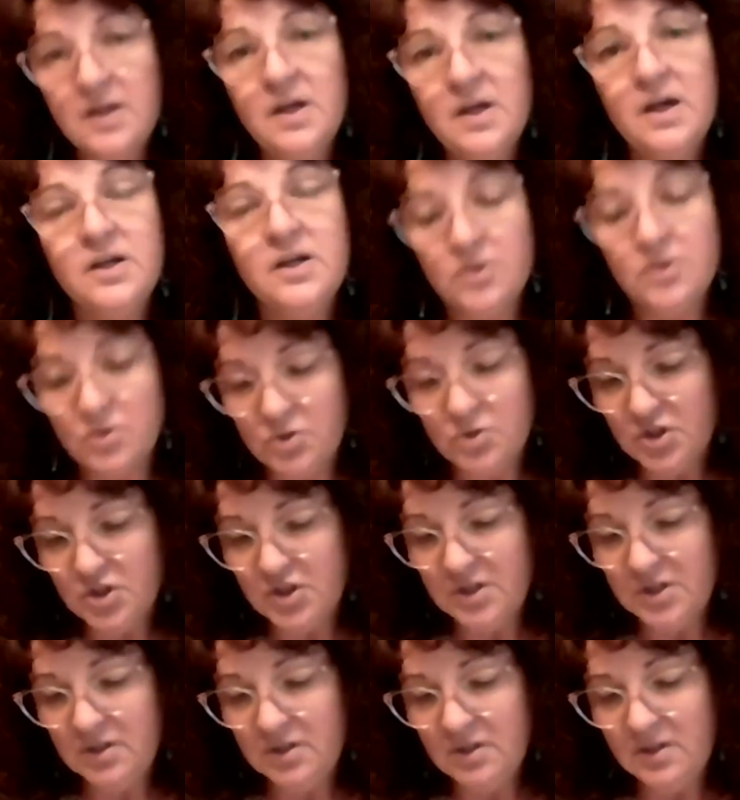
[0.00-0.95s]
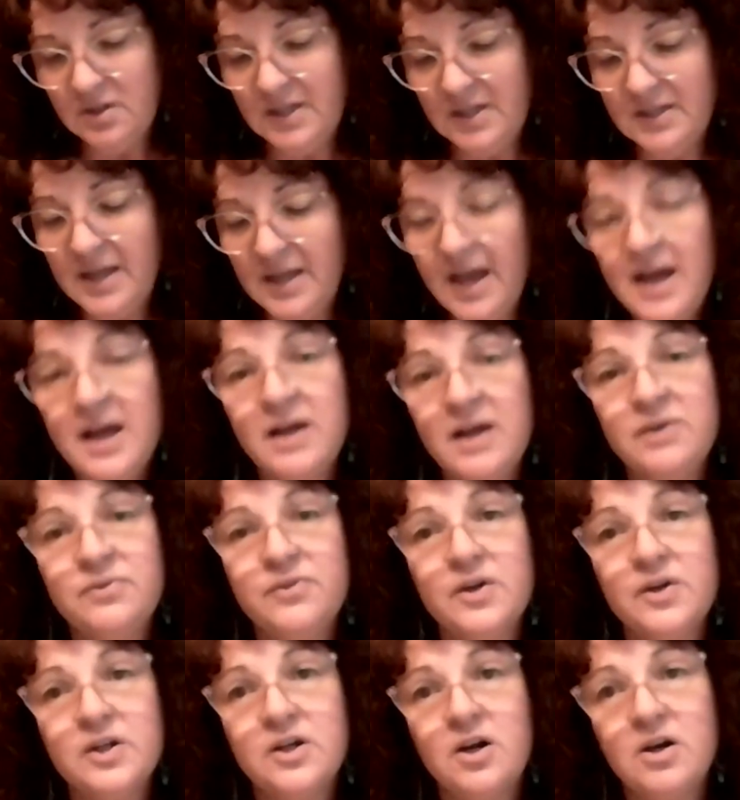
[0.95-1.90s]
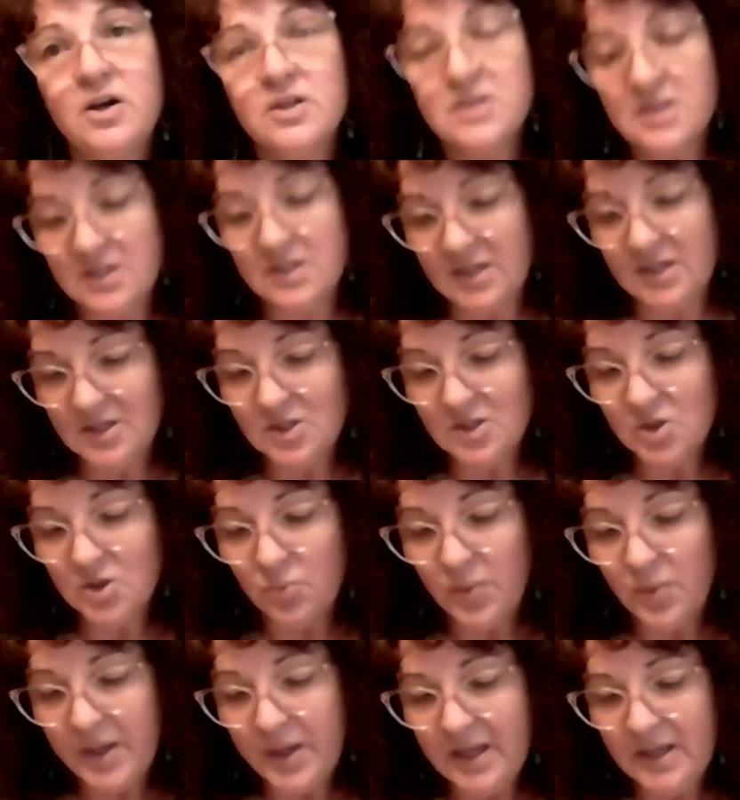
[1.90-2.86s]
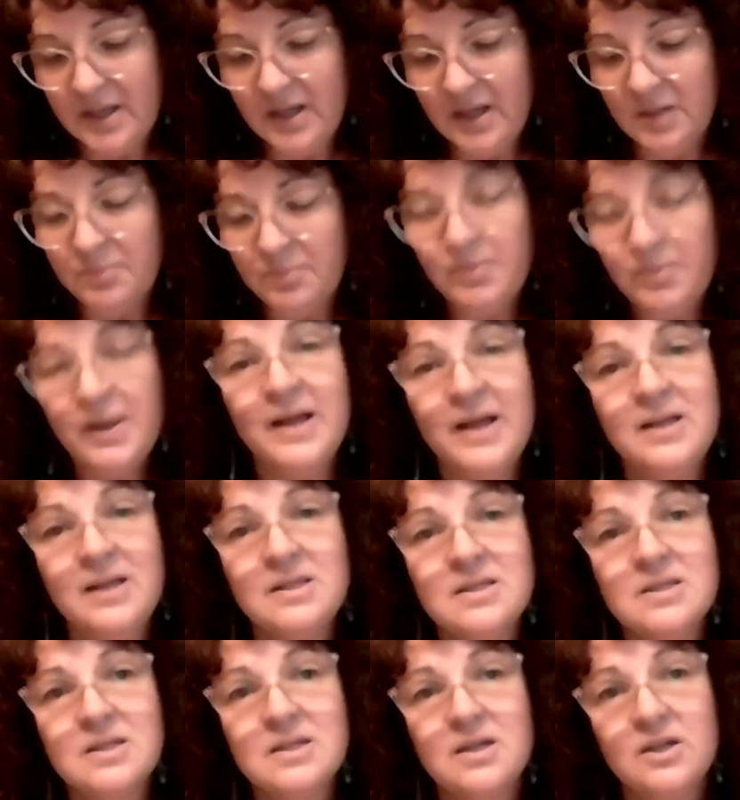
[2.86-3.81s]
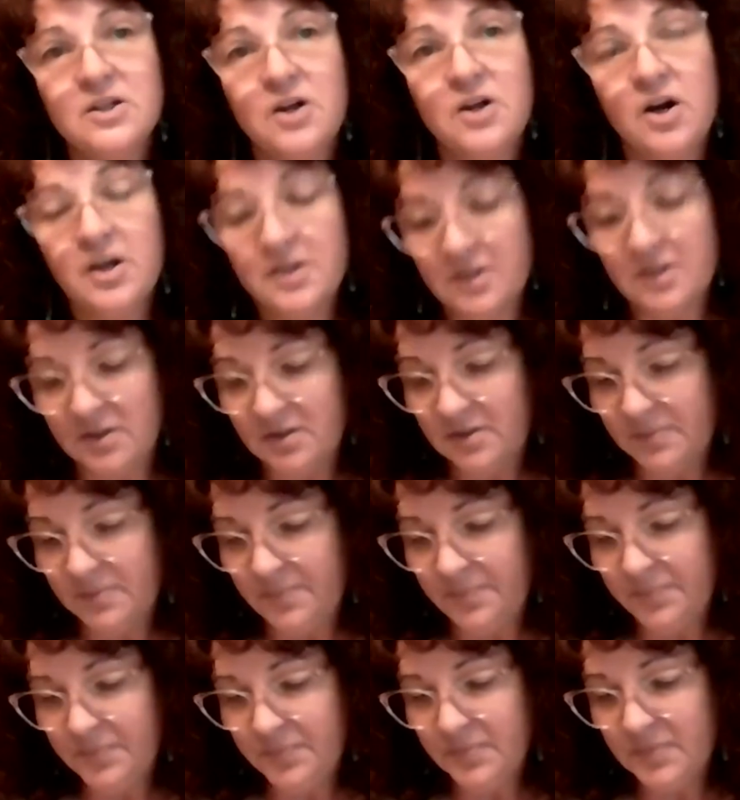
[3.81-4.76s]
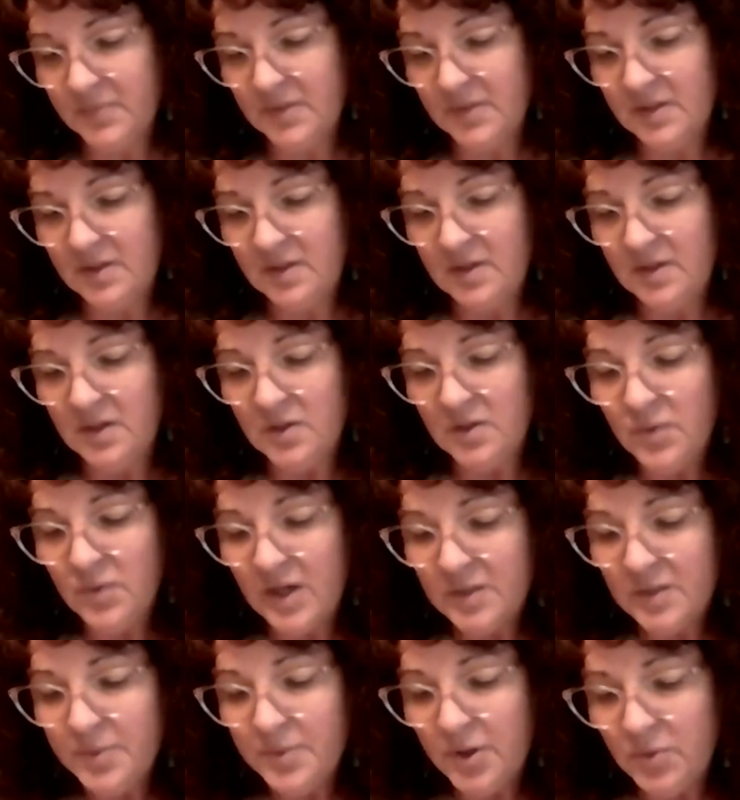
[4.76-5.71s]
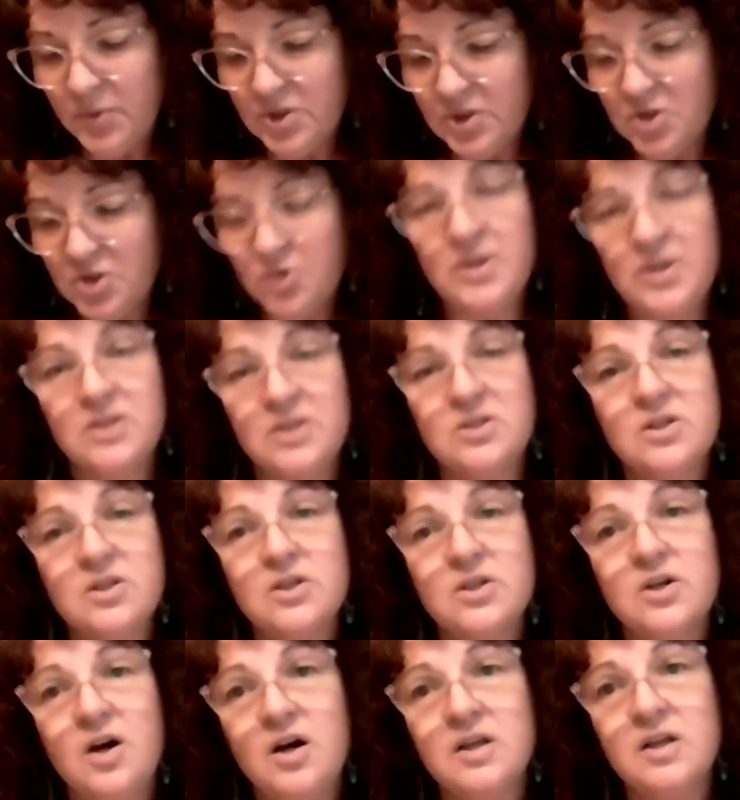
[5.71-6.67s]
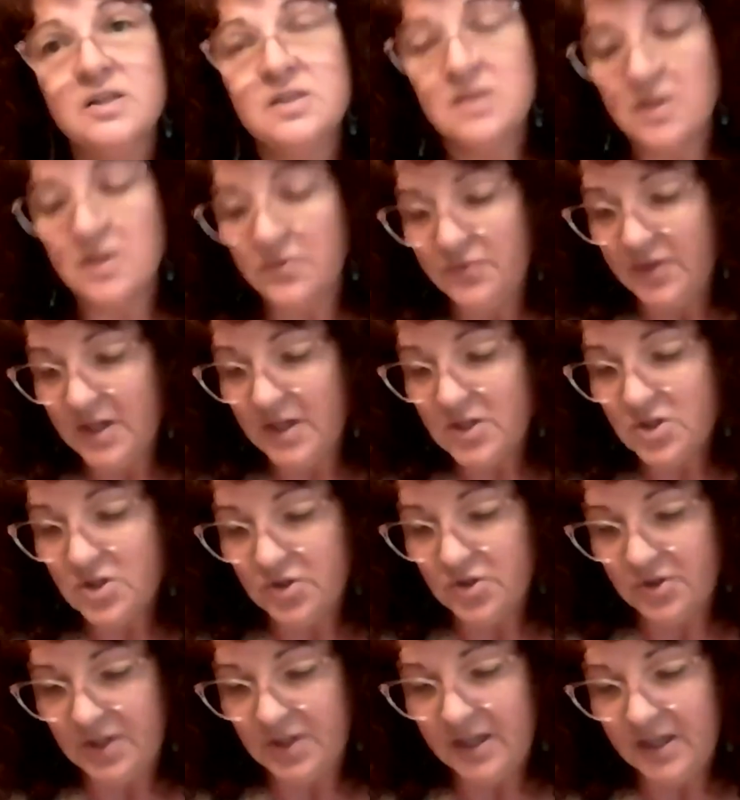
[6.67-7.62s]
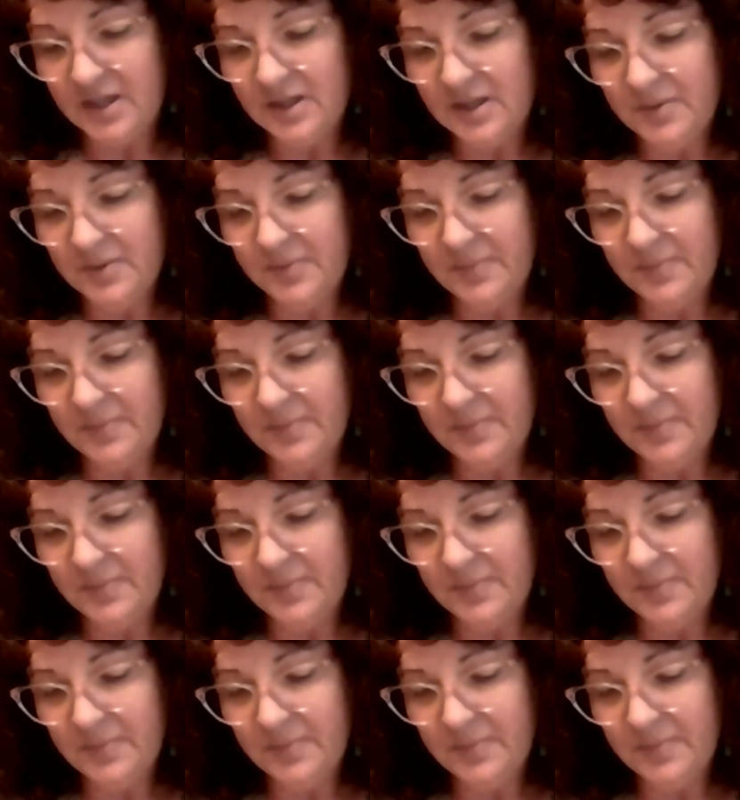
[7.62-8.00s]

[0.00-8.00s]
An ocean and half a continent away, I plant a garden, write poetry to the gods of yesterday.